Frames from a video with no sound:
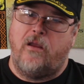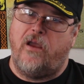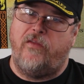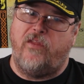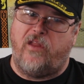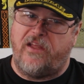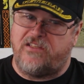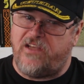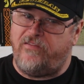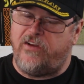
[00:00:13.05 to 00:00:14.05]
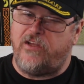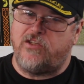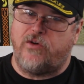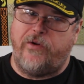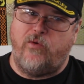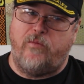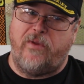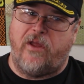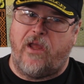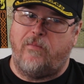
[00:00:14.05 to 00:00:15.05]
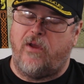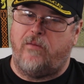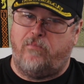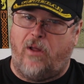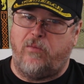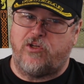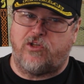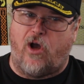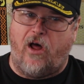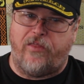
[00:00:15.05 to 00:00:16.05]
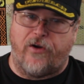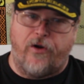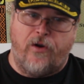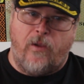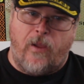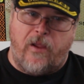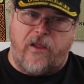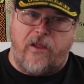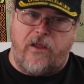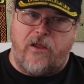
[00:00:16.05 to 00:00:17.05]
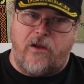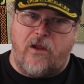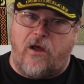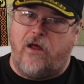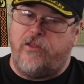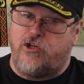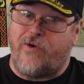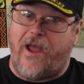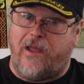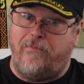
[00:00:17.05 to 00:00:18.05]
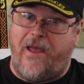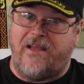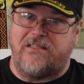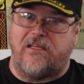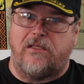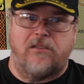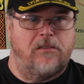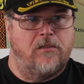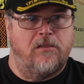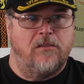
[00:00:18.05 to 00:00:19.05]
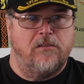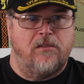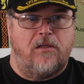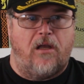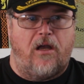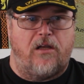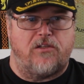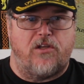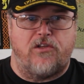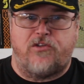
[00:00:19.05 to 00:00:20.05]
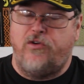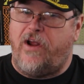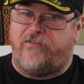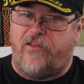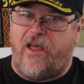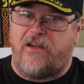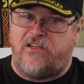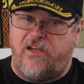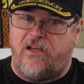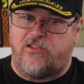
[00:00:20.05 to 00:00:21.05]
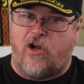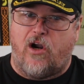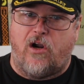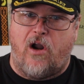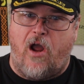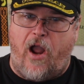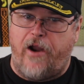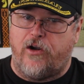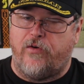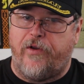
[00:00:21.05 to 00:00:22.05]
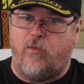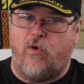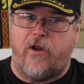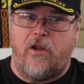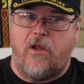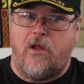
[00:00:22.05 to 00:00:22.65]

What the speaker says: In the late 70s, Greenwood became a published author in the Dragon magazine. Soon after that, TSR hired Greenwood